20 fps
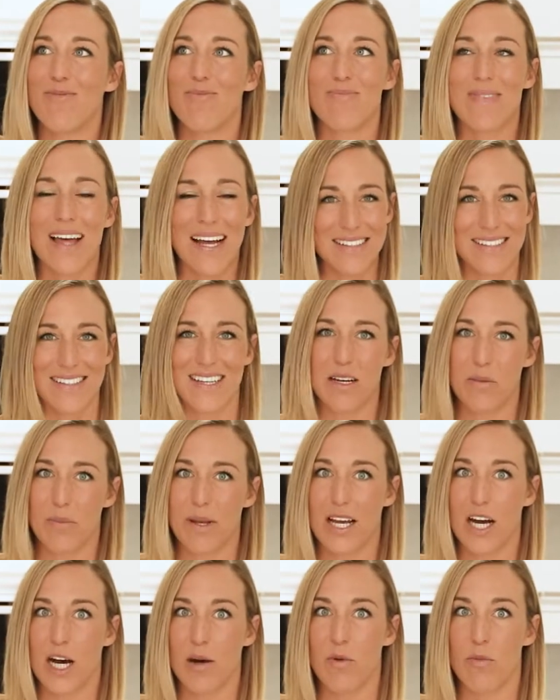that's going to
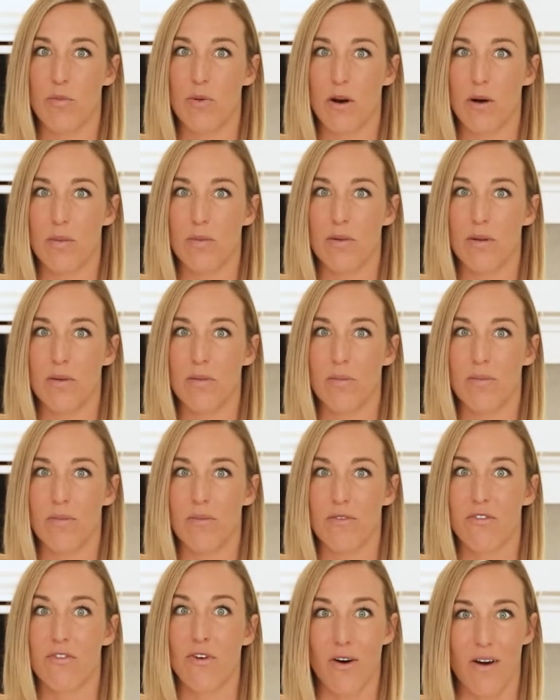become a
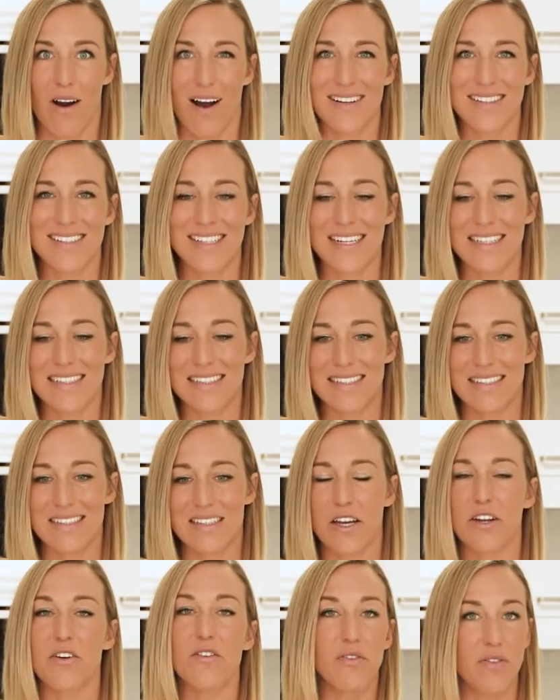problem for us. It's
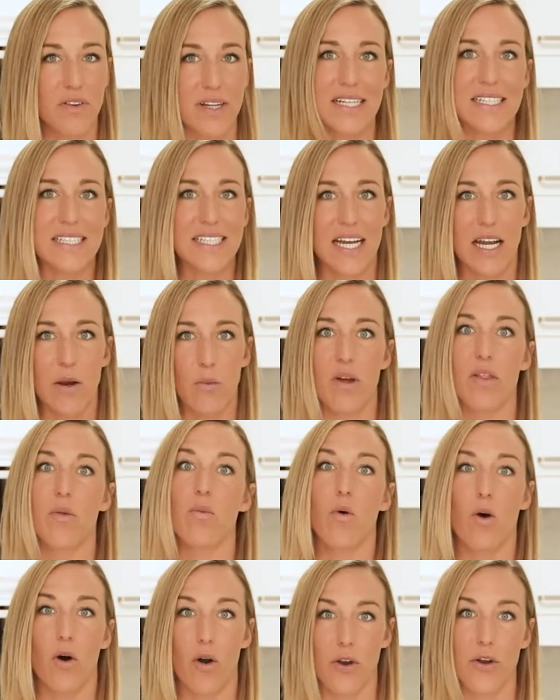conflicting with
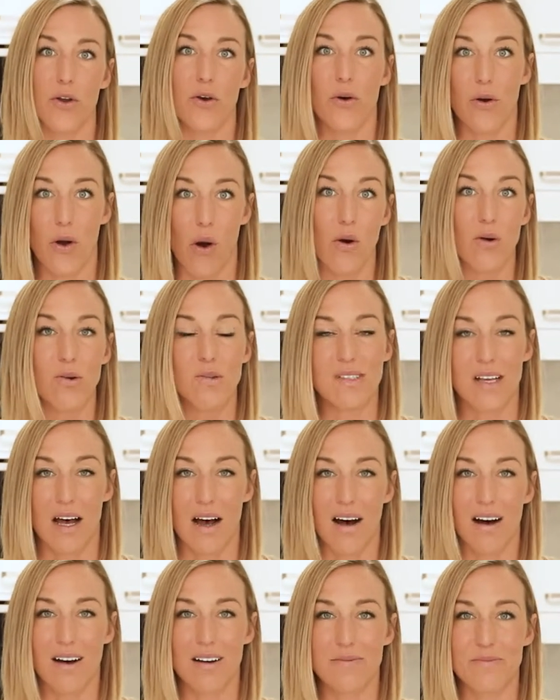what your goals
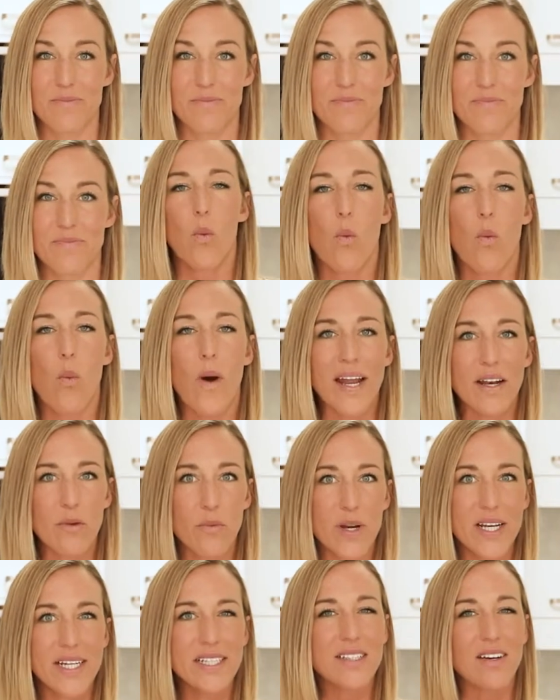are.
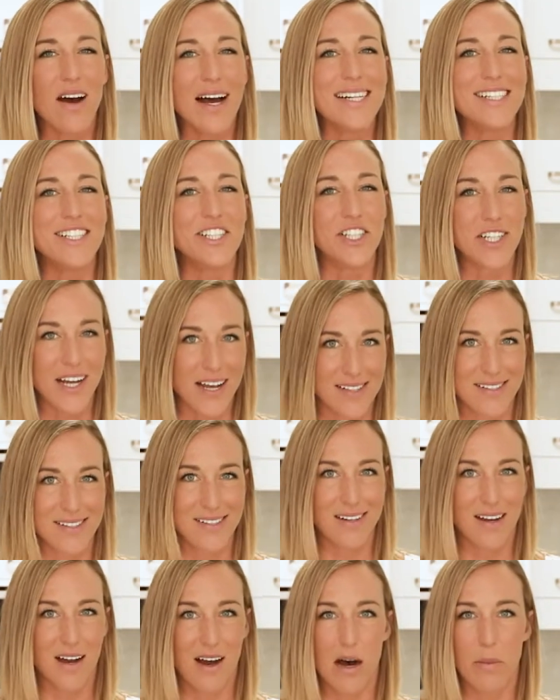When we
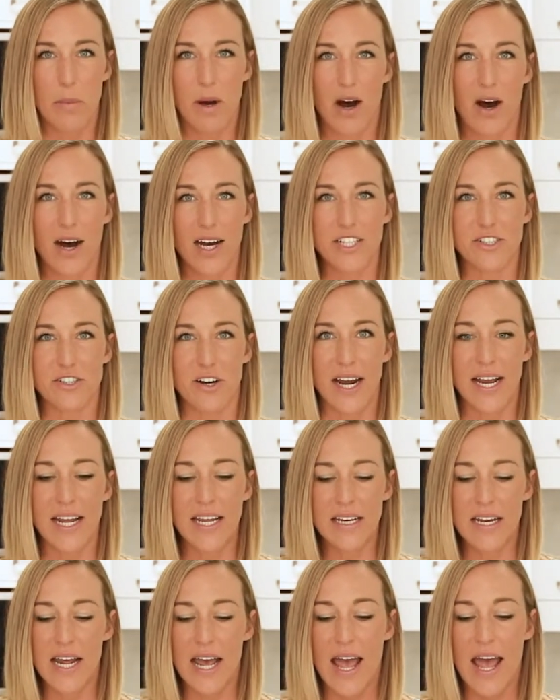digest
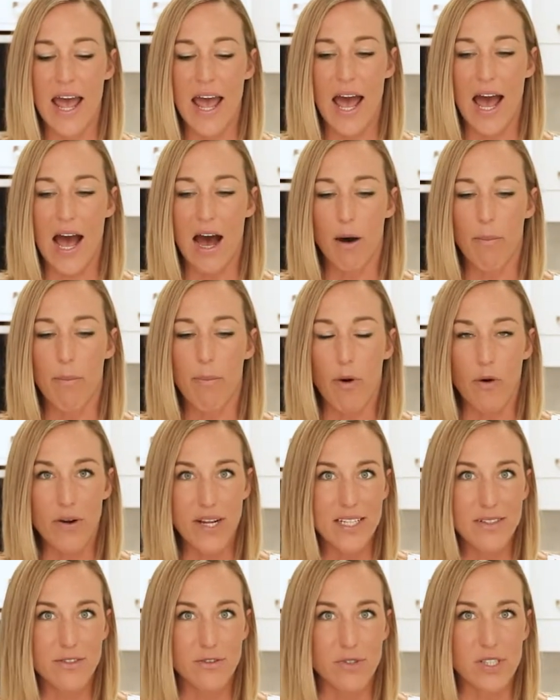carbohydrate, our
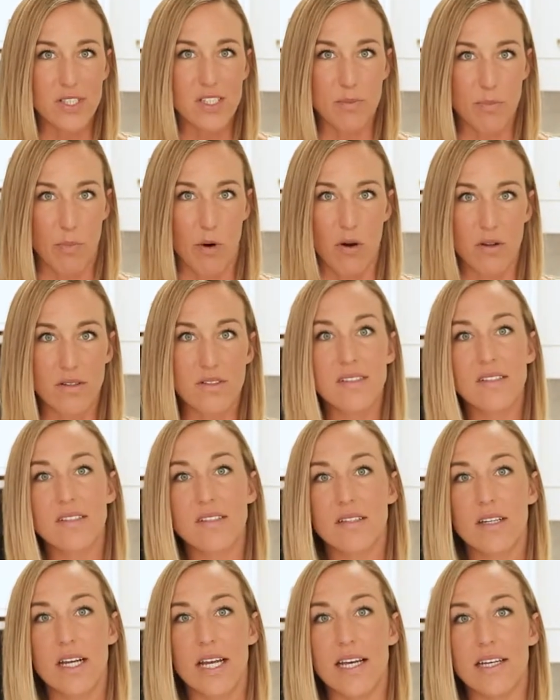body's
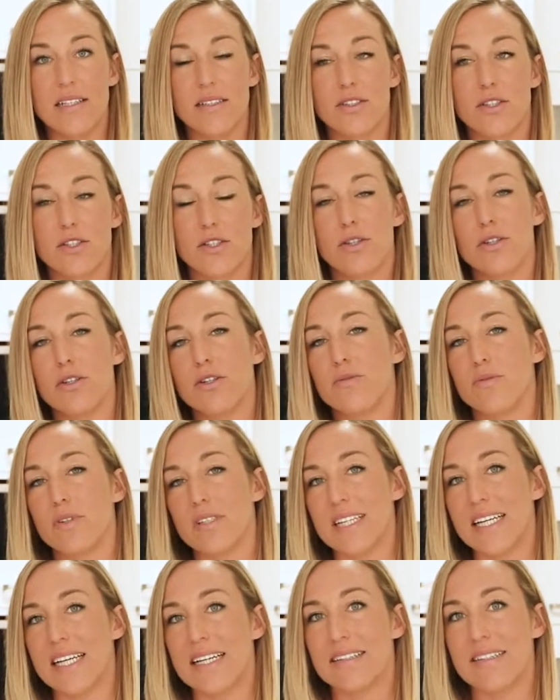response is to
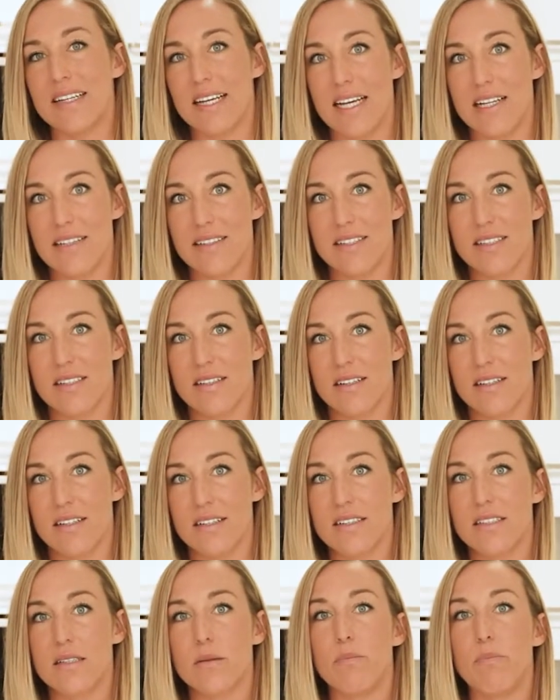release
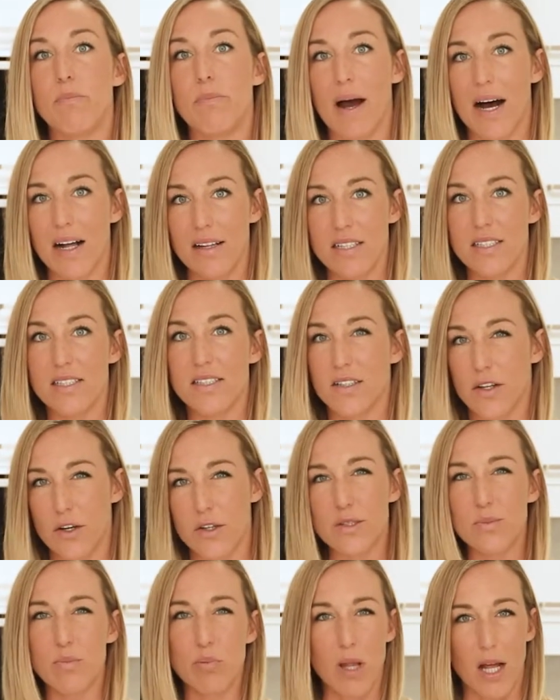insulin to balance
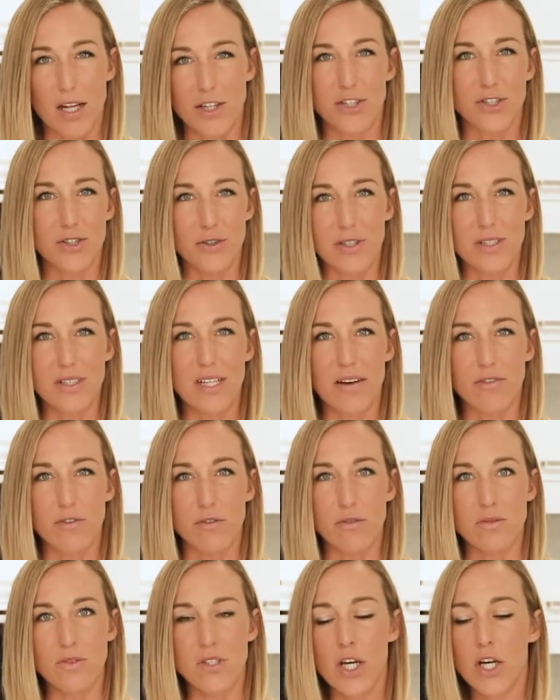those blood sugar
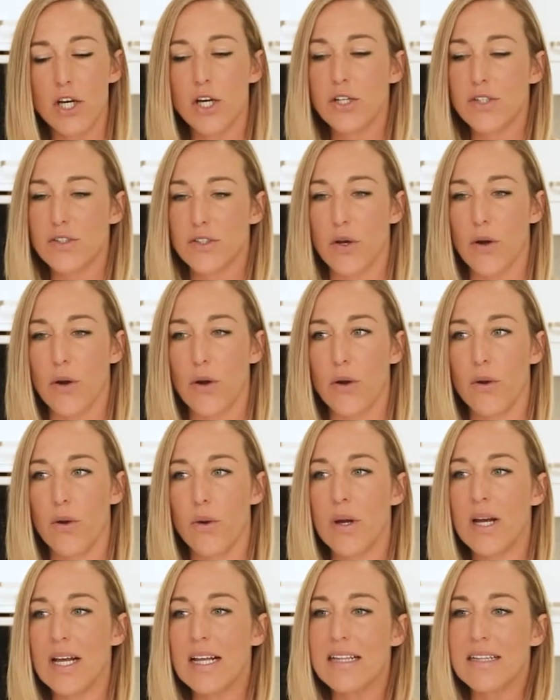levels.
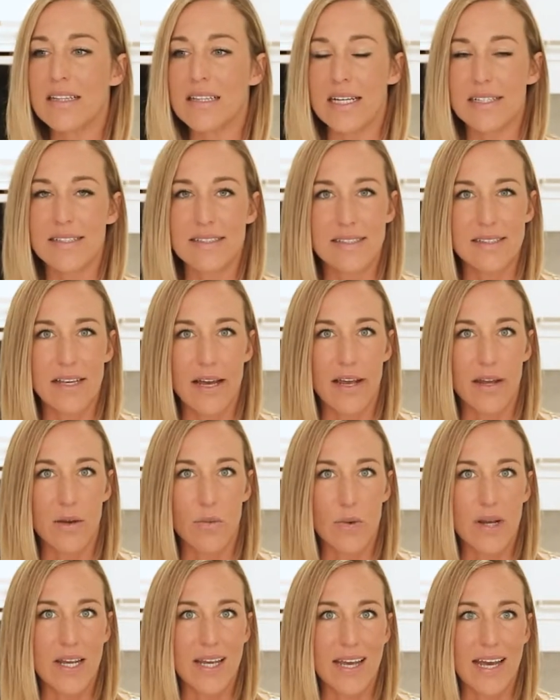So let's say
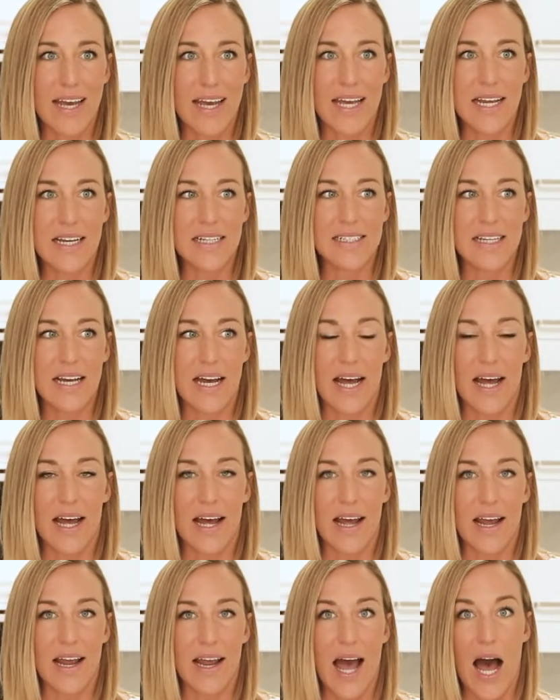we eat
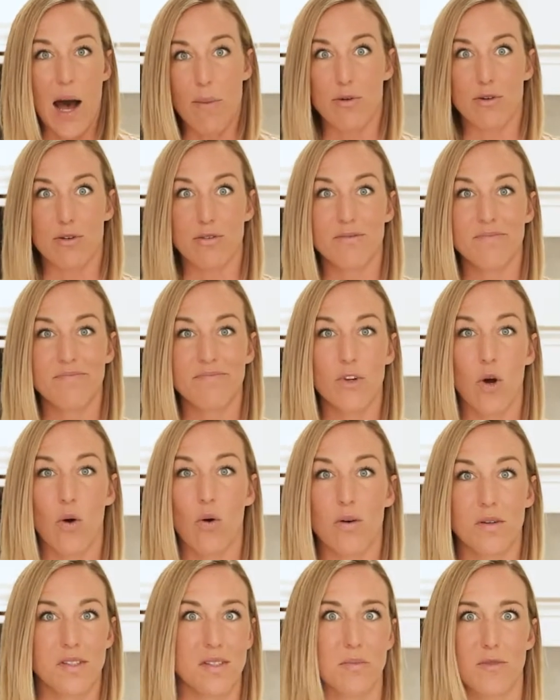an apple
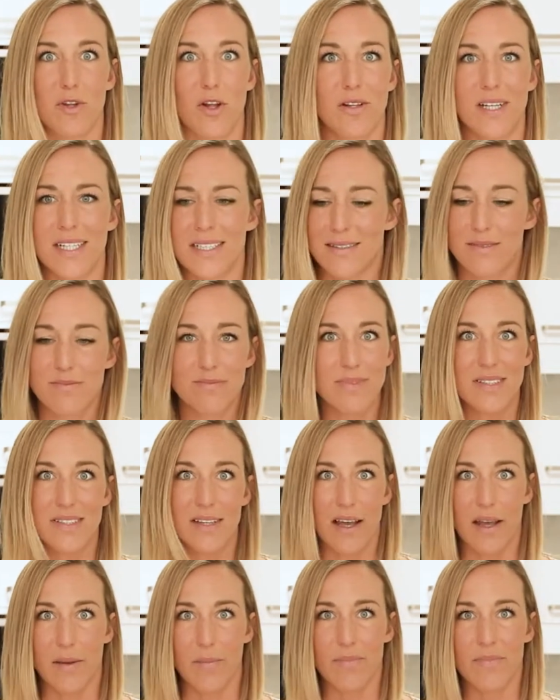or some lollies,
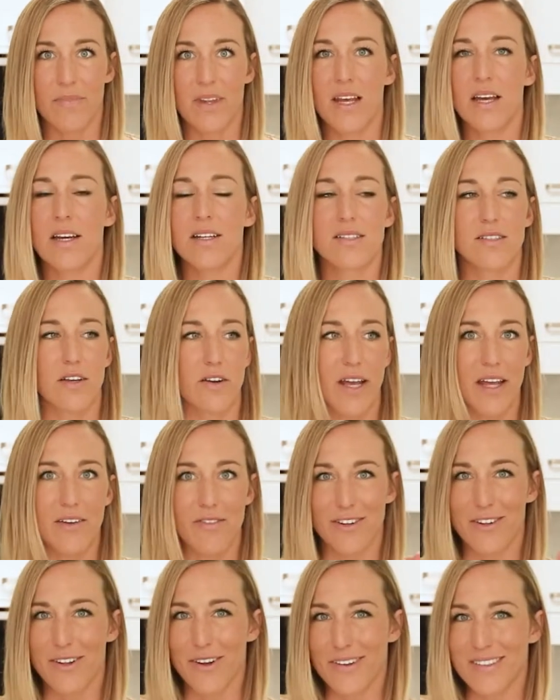same. So
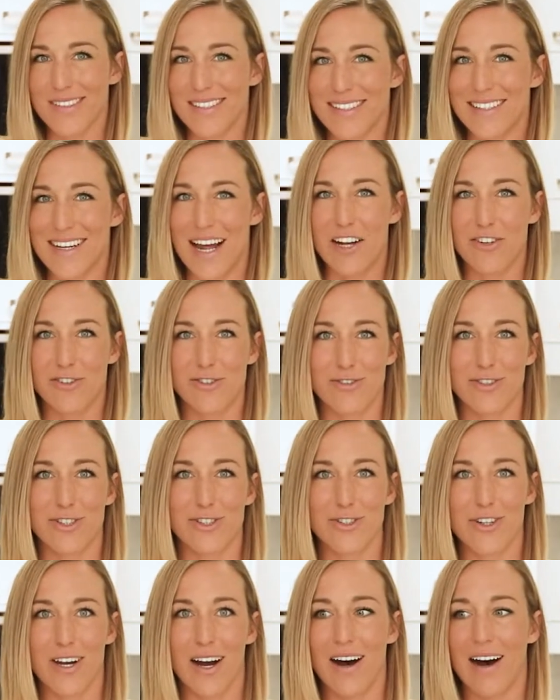even though it's natural
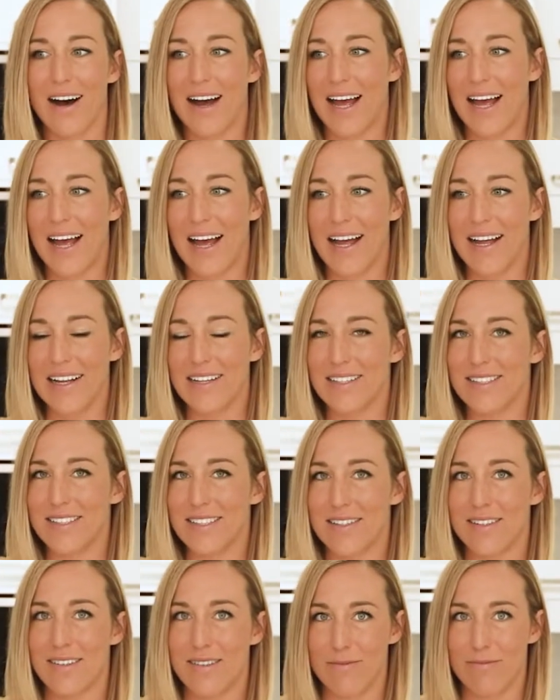sugar
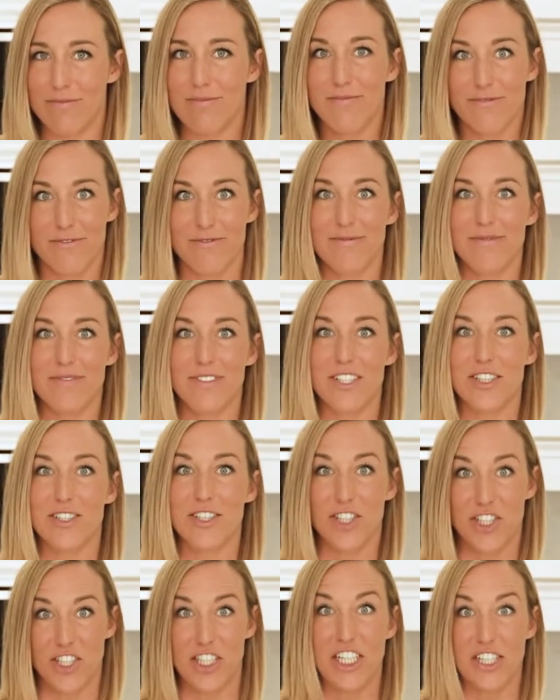and
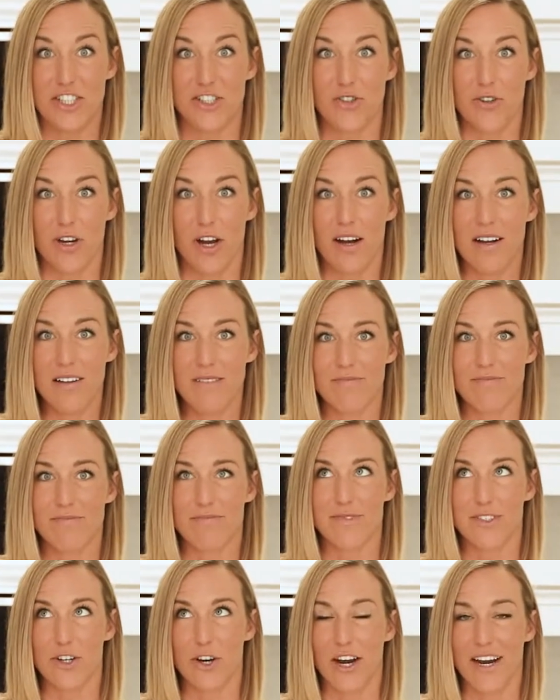shit sugar,
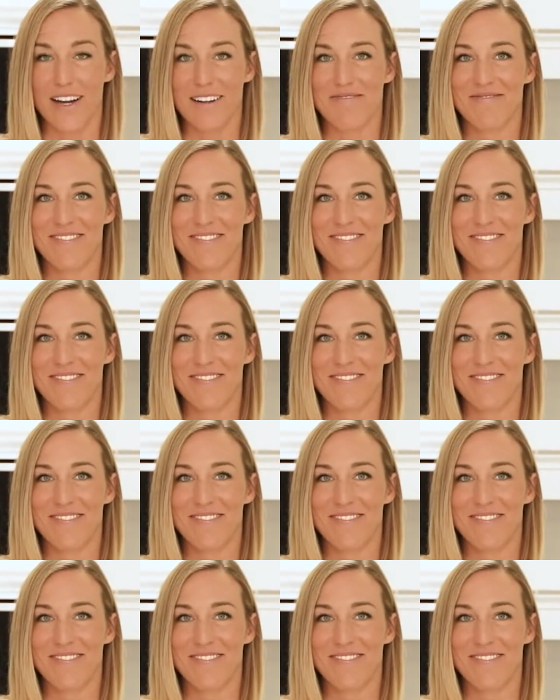they're